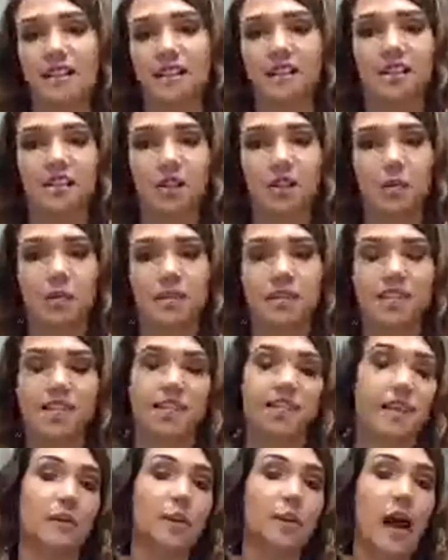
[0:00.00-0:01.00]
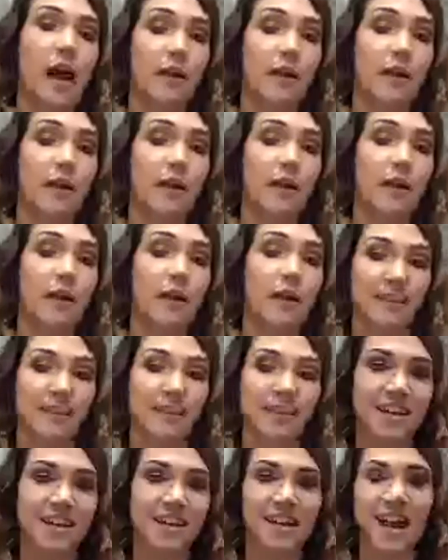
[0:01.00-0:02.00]
the excuses that they will hide
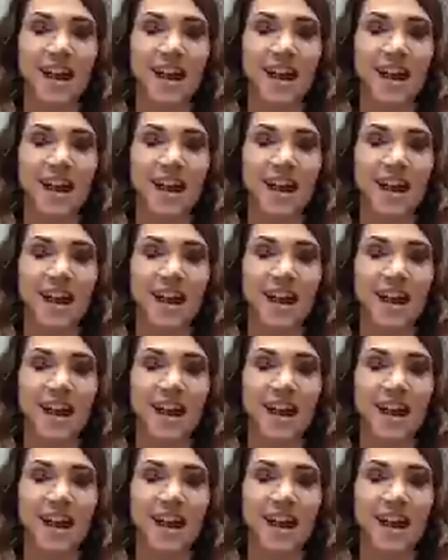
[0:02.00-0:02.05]
behind.